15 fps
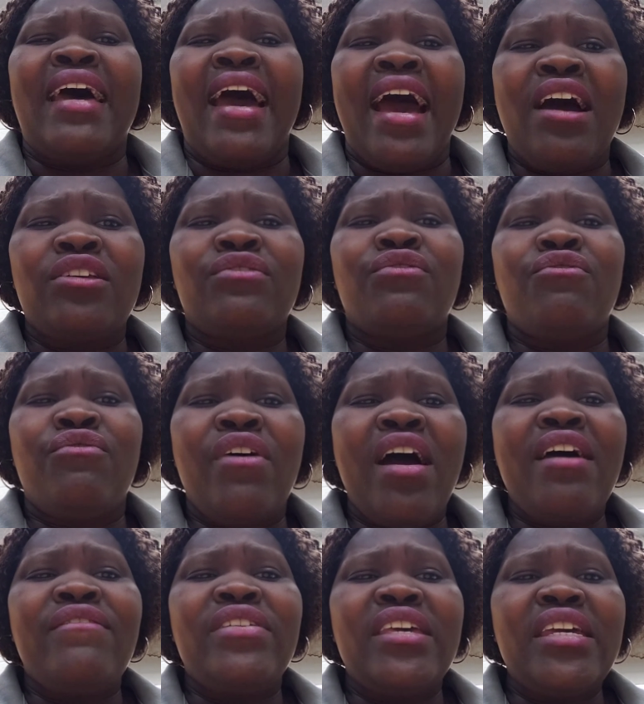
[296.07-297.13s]
house for
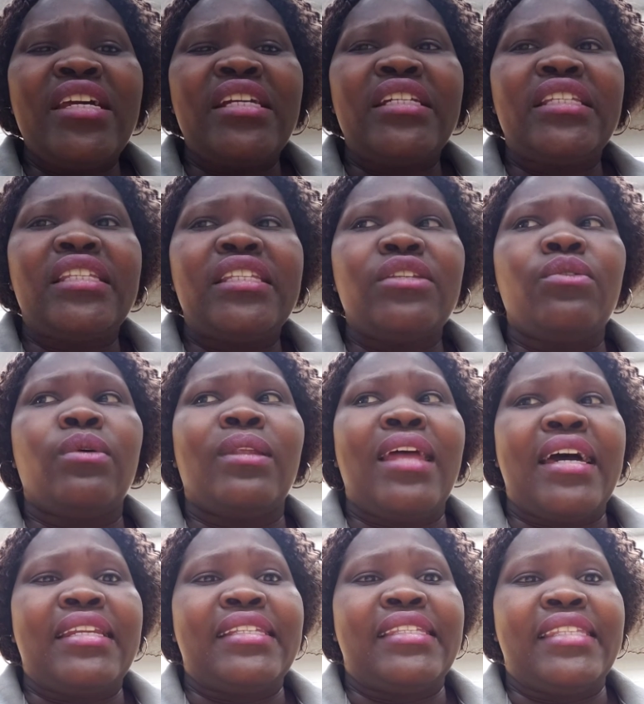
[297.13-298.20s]
5 years, you're
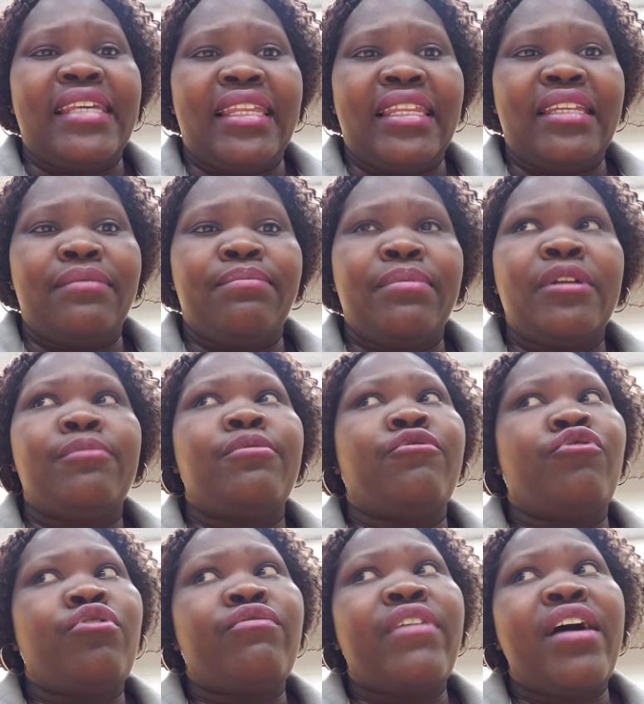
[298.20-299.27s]
allowed to sell it. But
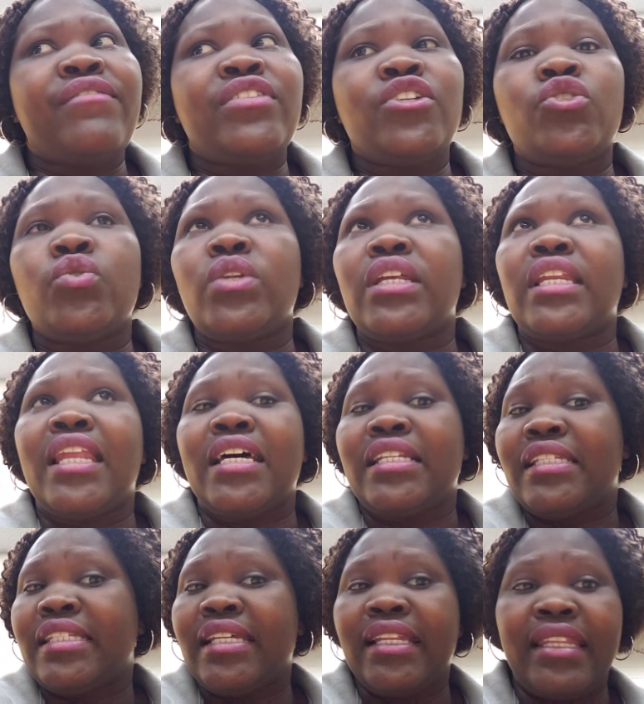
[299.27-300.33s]
before 5 years, you're not allowed
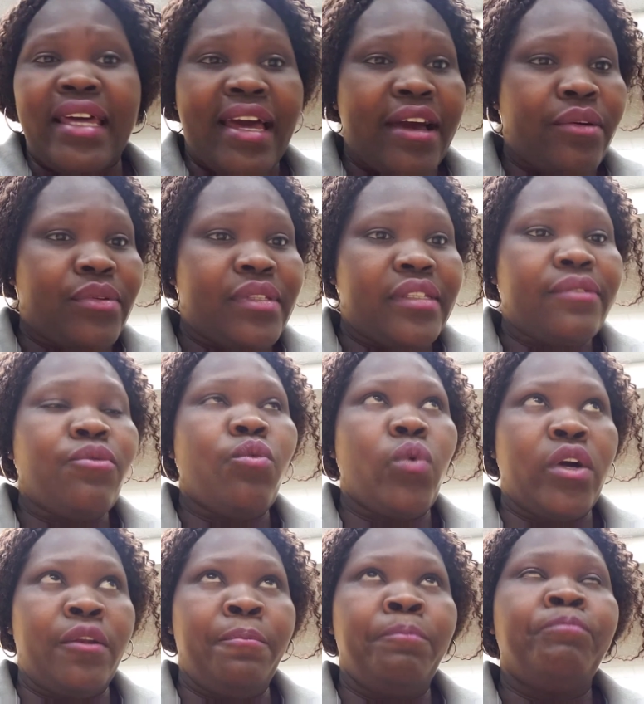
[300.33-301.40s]
to sell the house.
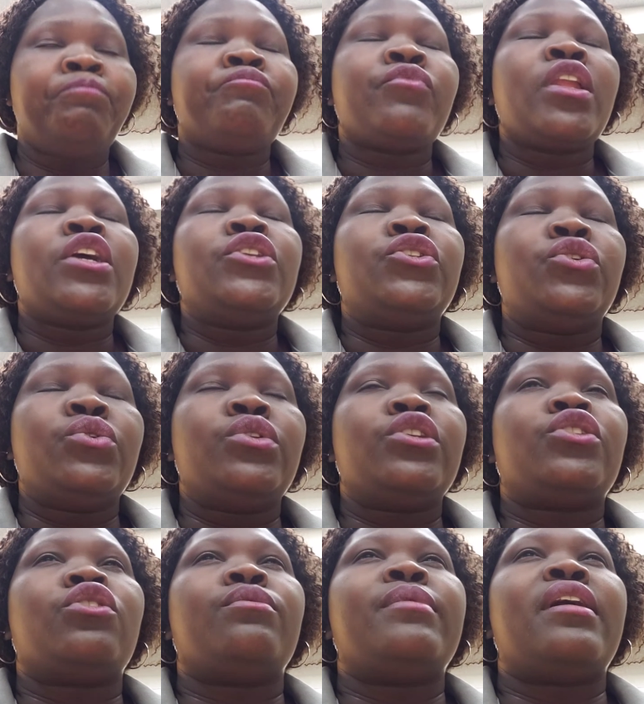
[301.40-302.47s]
One. Two, they
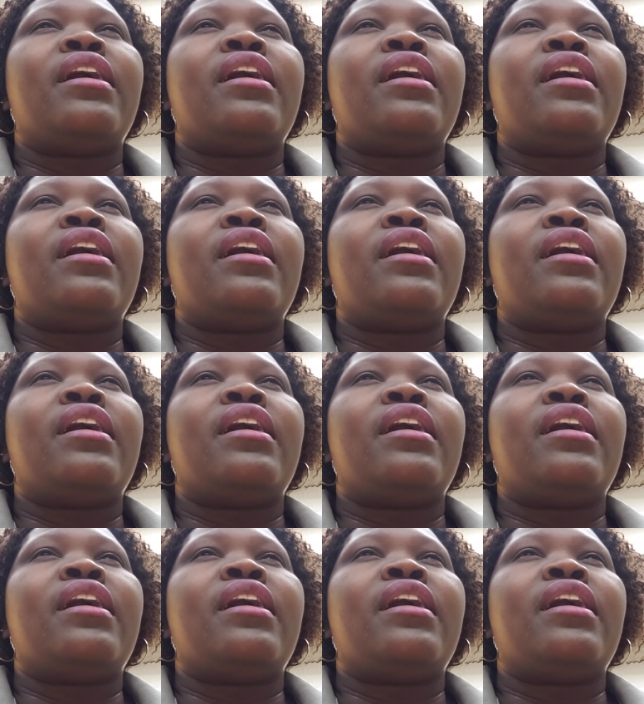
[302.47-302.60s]
told me